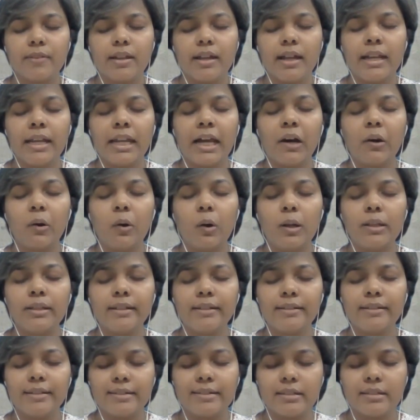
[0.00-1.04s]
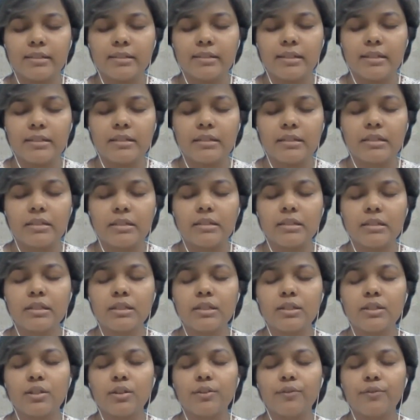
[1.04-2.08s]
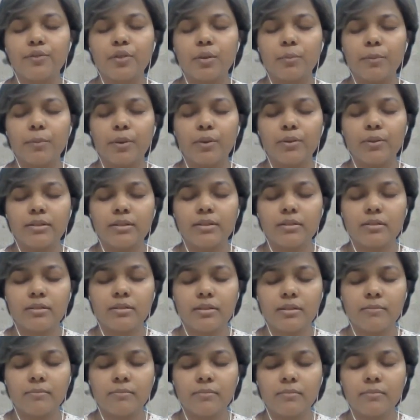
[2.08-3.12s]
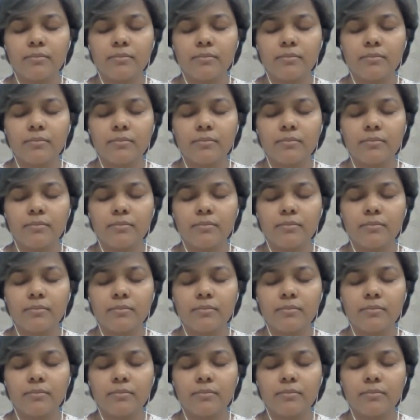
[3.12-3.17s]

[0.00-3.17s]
allow all the resistances from your system,